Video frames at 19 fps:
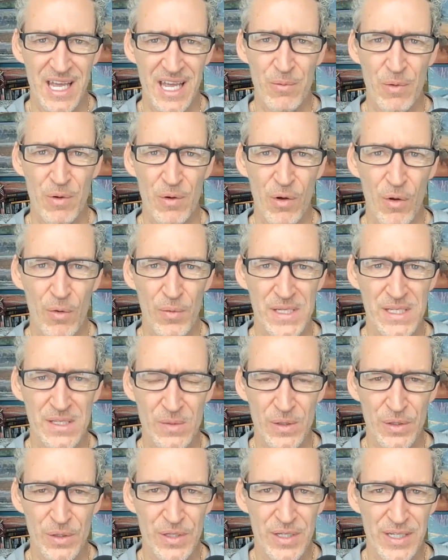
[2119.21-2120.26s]
and we're always
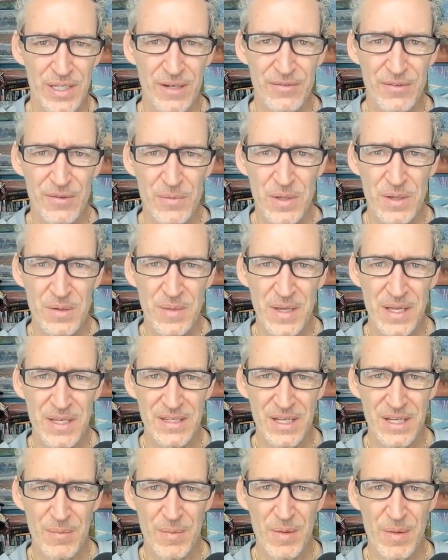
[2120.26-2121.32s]
thrilled to hear from them and
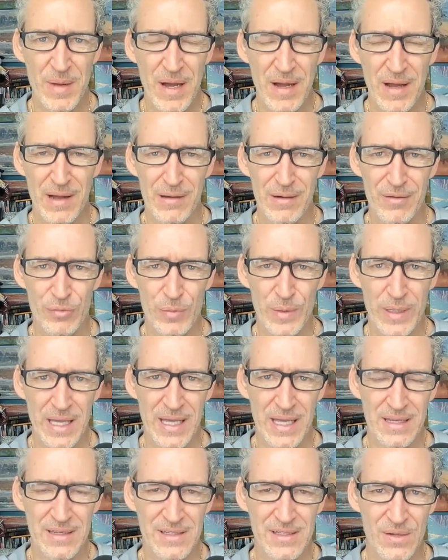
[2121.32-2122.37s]
to help them out however we
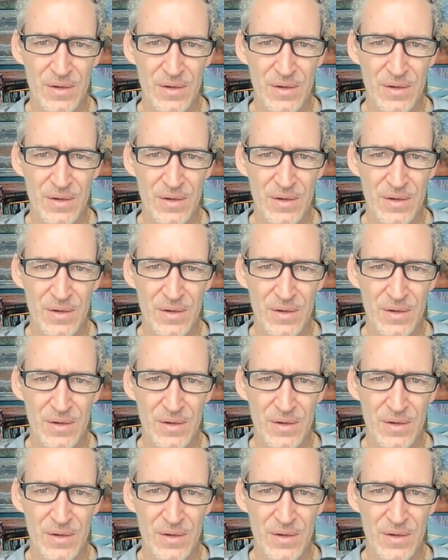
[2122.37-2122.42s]
can.